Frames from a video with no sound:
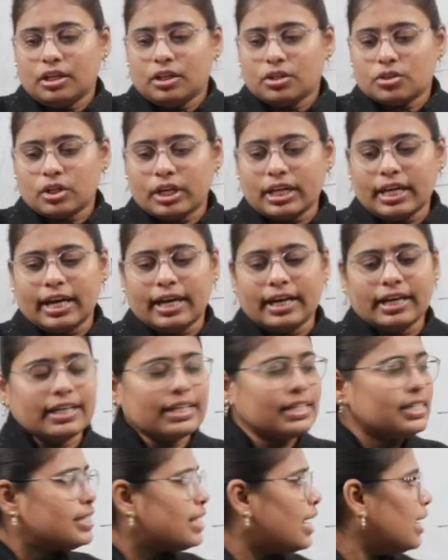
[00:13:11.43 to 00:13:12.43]
So here
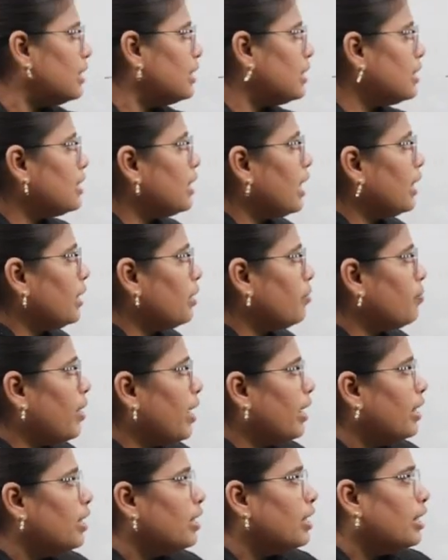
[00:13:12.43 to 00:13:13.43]
discharge is nothing
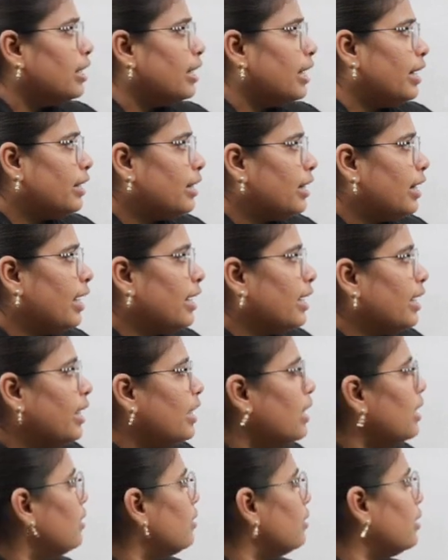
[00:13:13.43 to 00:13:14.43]
but
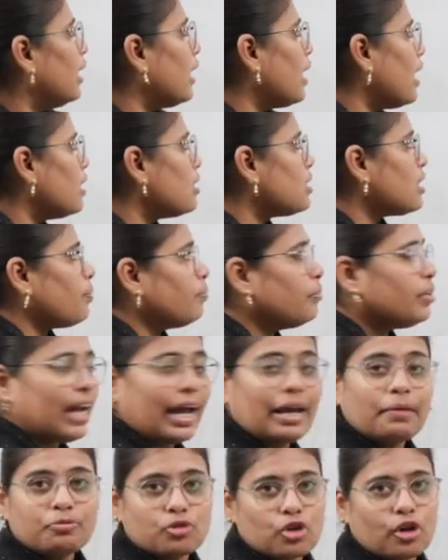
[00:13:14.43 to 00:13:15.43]
there are some
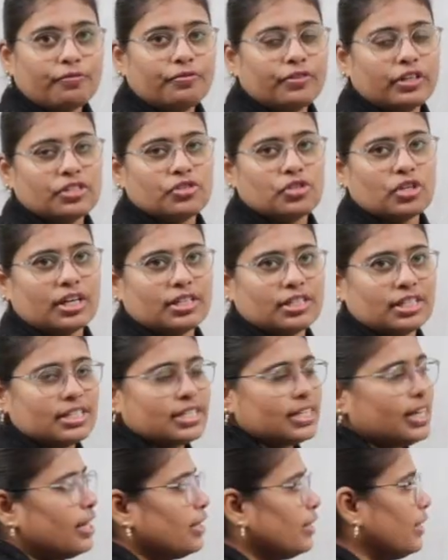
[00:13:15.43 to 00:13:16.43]
types of discharges
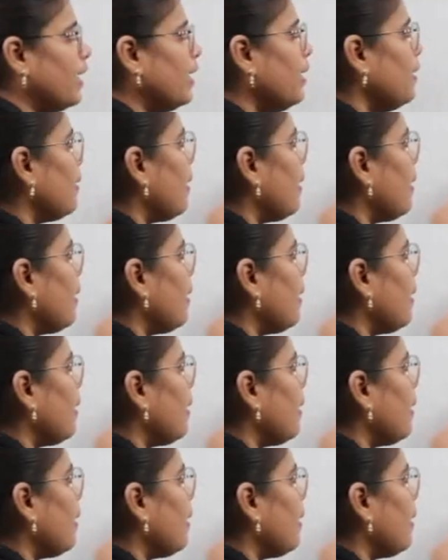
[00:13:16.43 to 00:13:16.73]
are there.